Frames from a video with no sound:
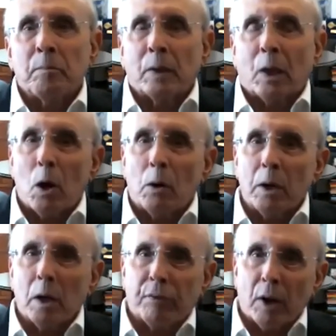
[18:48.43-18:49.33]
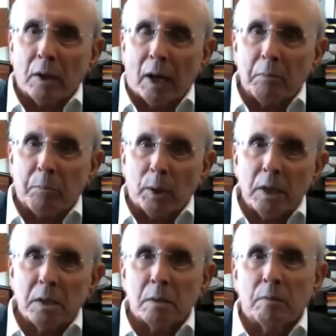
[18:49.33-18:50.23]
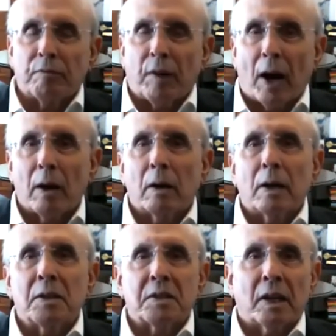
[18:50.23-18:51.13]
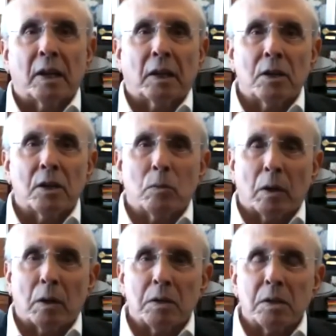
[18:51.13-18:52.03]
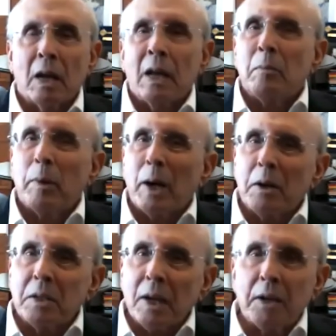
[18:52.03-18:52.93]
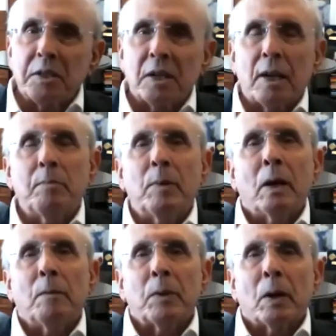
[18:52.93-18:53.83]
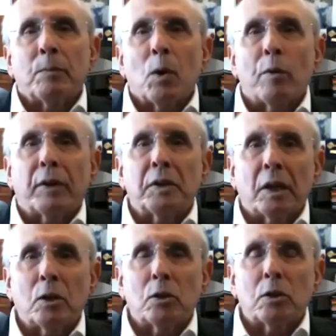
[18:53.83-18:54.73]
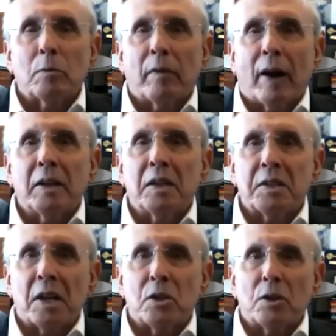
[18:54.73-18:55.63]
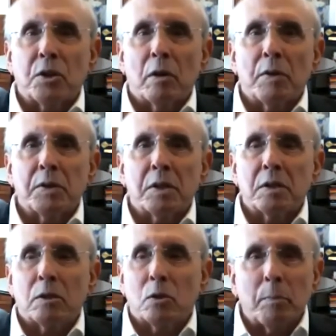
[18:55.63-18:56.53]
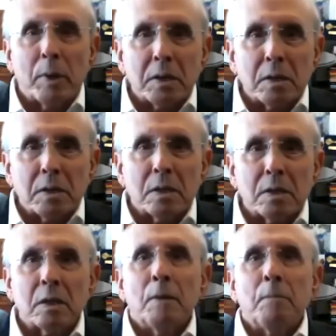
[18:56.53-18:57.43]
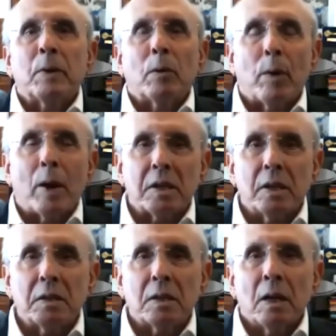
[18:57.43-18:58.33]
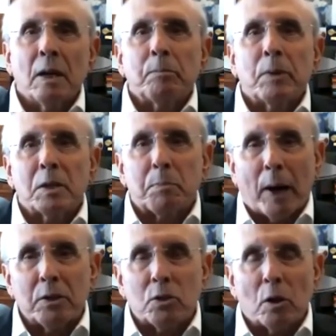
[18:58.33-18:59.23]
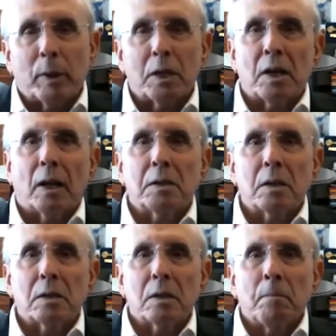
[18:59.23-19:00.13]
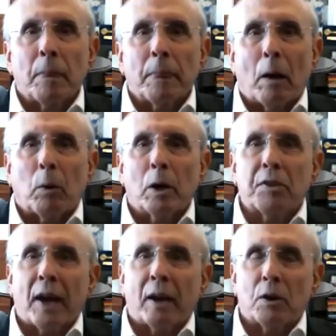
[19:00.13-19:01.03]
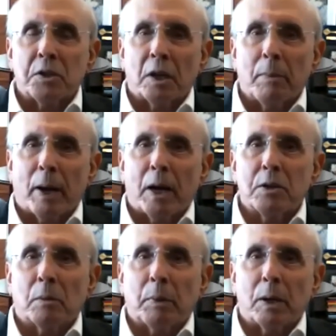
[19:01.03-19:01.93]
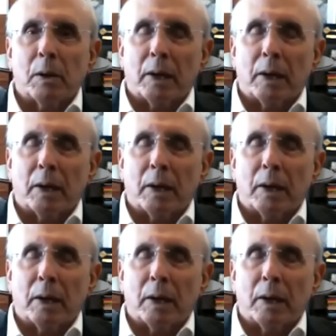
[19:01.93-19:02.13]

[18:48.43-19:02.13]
Not only our frontline police, fire, and sanitation workers, but our entire team who've continued to provide essential services to businesses, residents, despite so many challenges. I want to thank our city manager, Peter